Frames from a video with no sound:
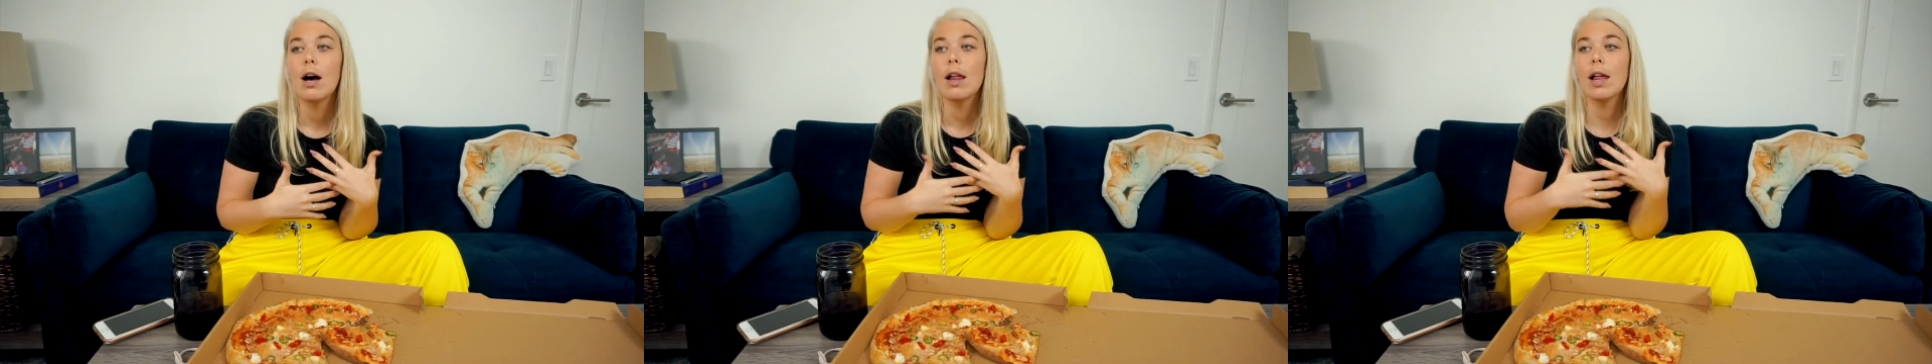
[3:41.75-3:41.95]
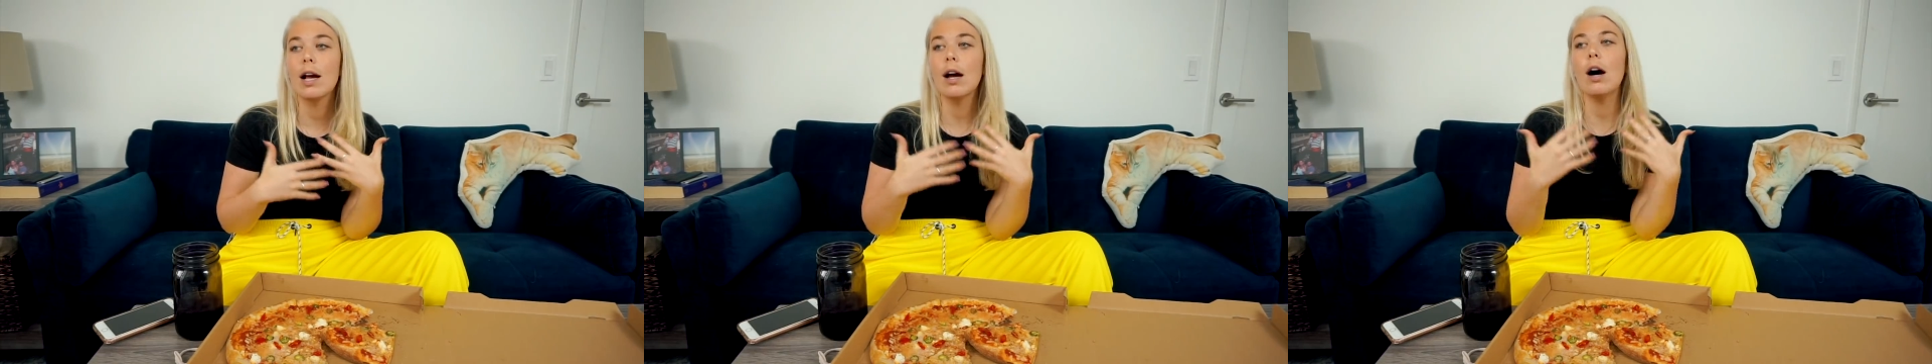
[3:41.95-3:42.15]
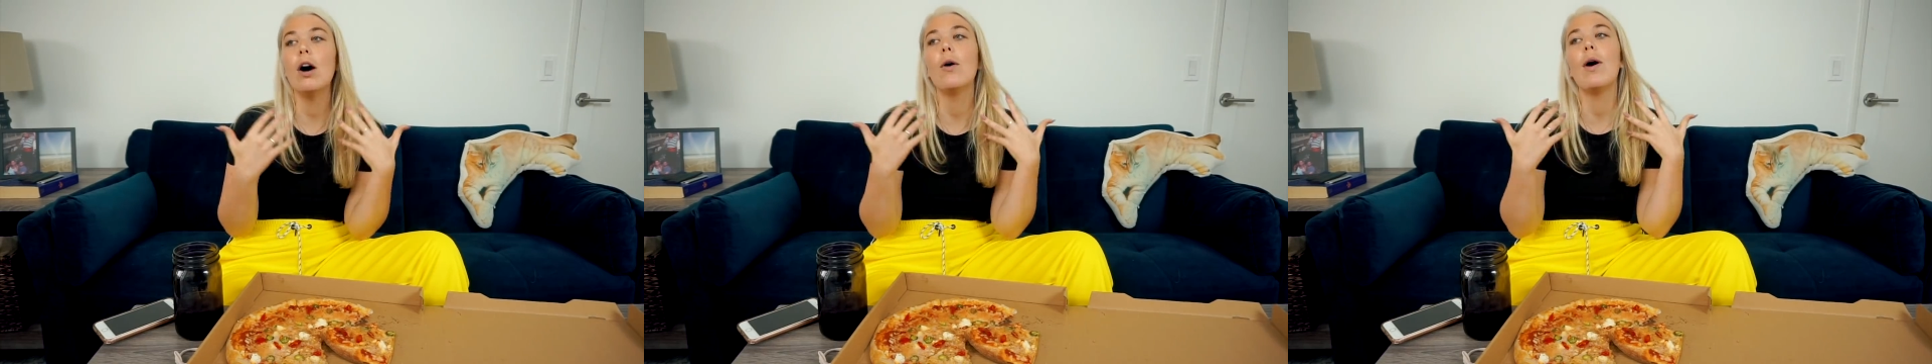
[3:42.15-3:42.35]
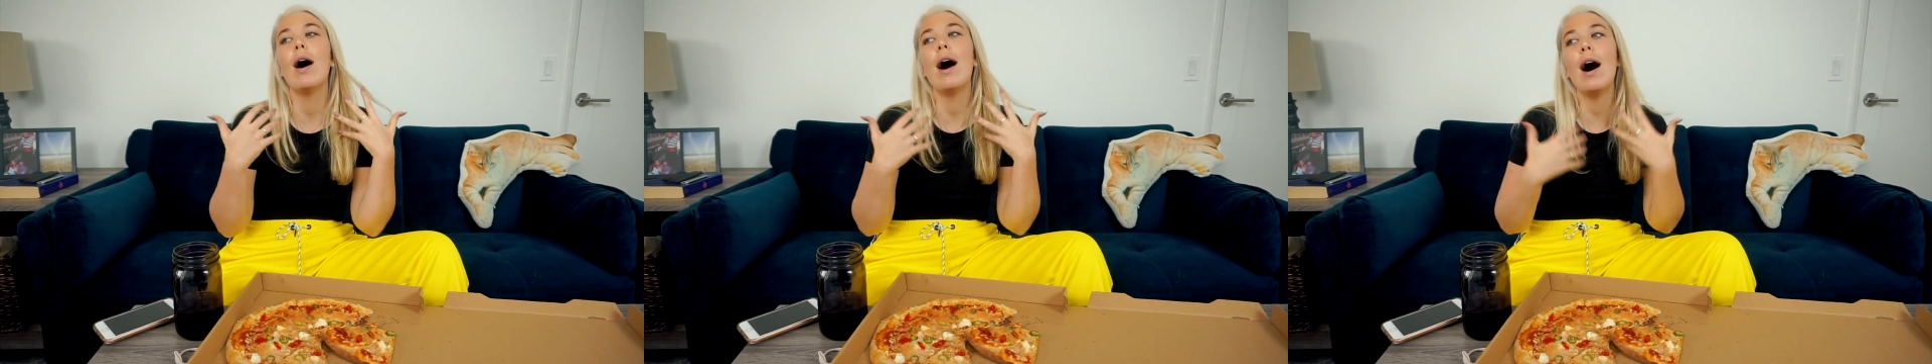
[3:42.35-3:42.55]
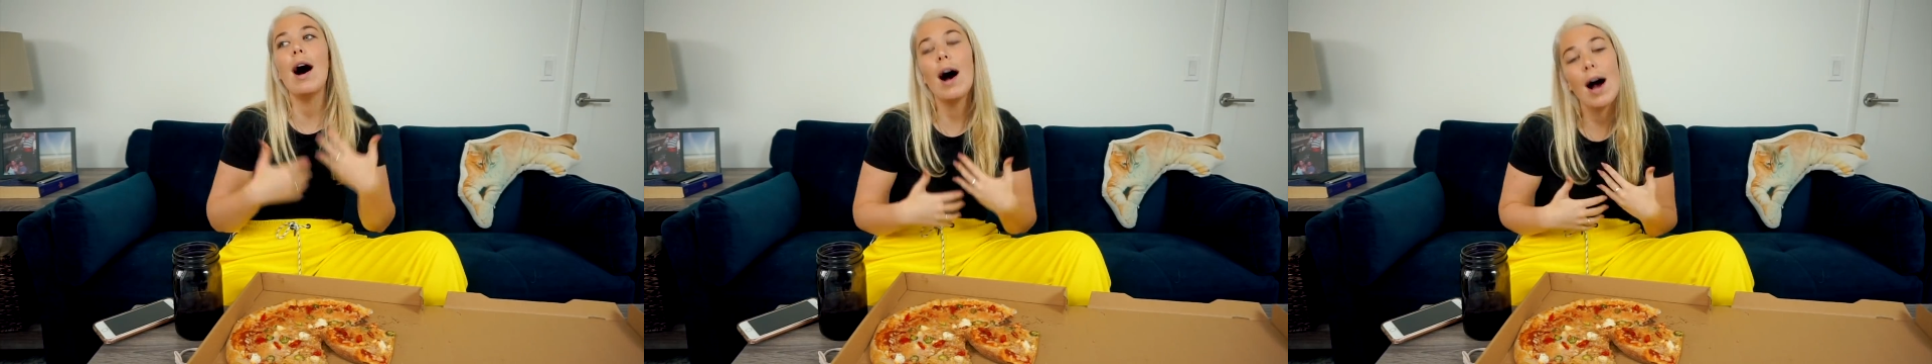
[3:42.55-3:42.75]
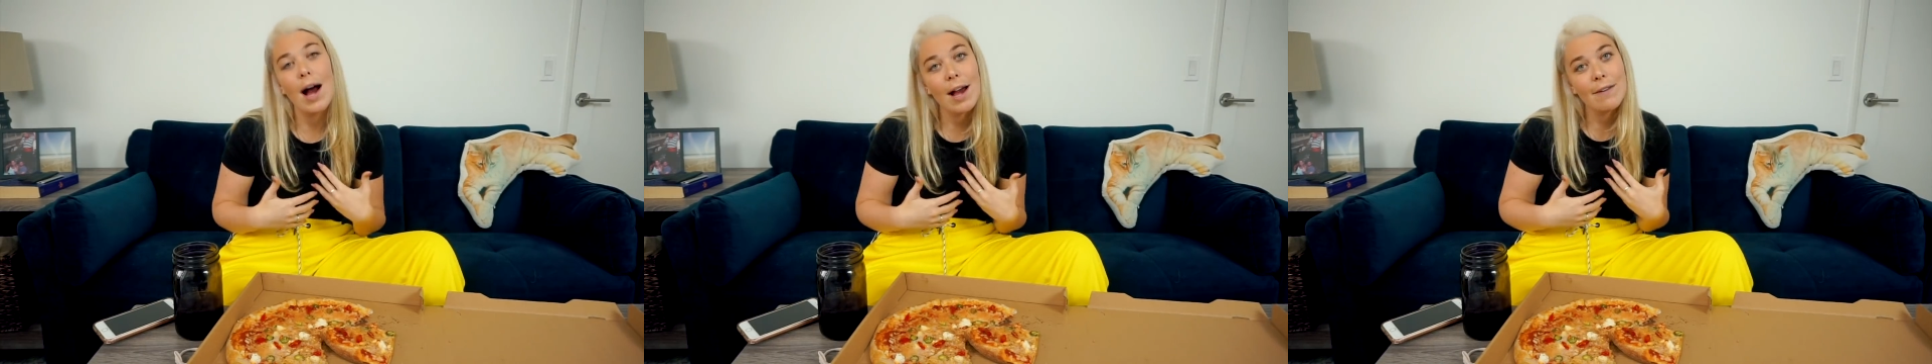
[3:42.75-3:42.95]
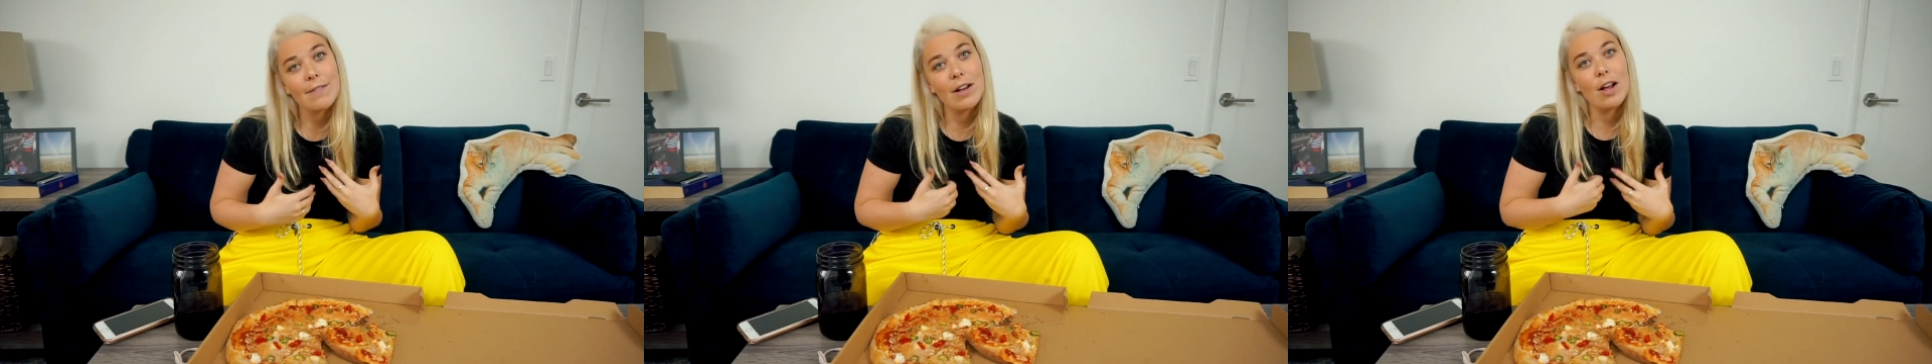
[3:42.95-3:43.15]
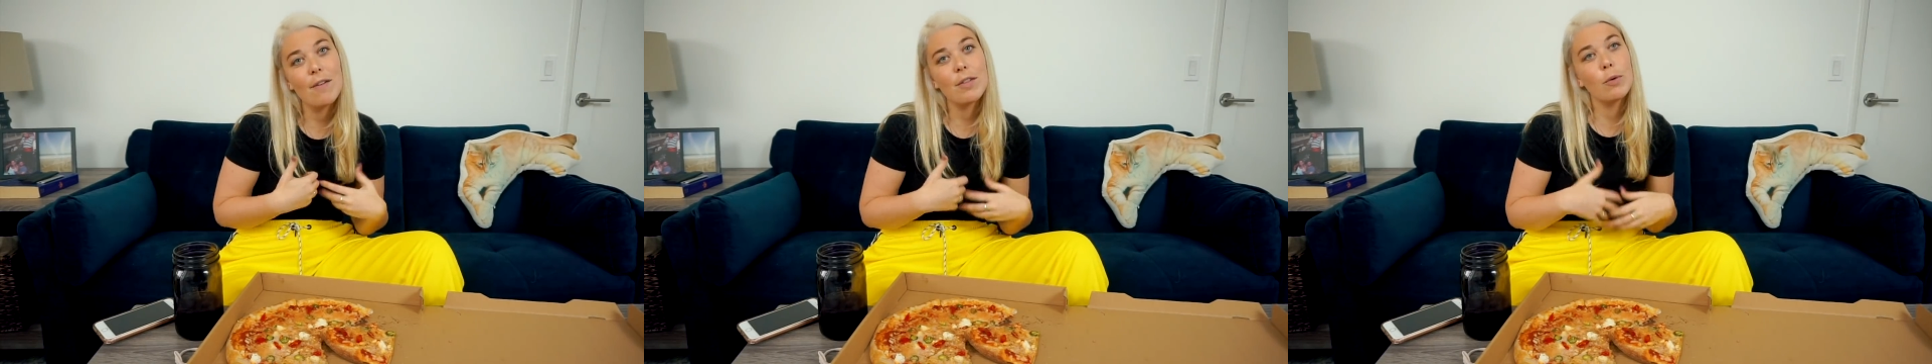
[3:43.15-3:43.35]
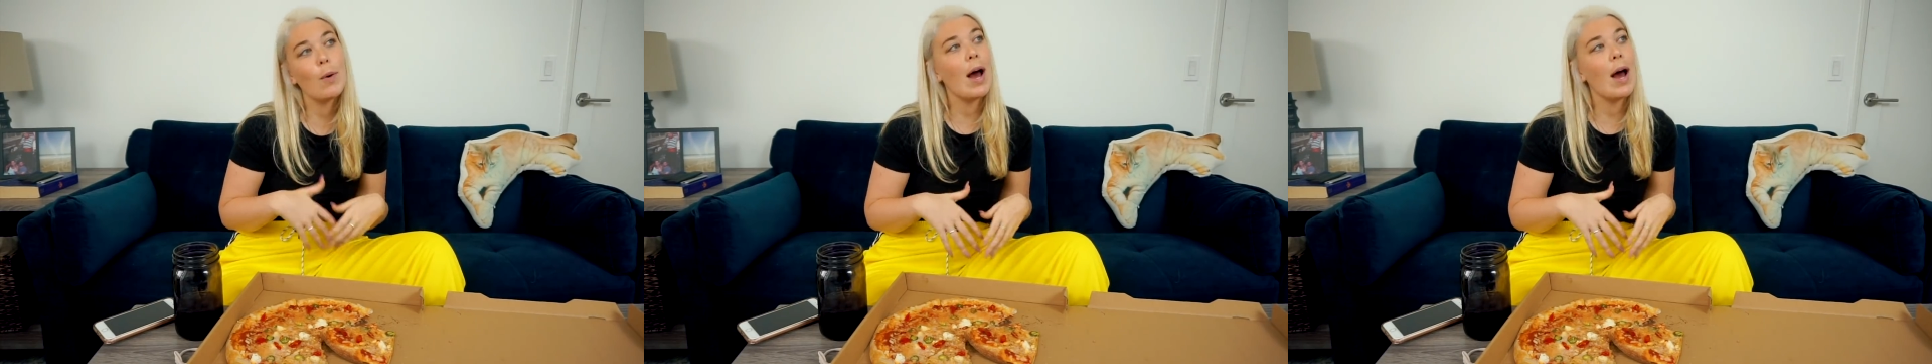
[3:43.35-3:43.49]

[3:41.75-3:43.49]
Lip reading: Like, oh, I fell off the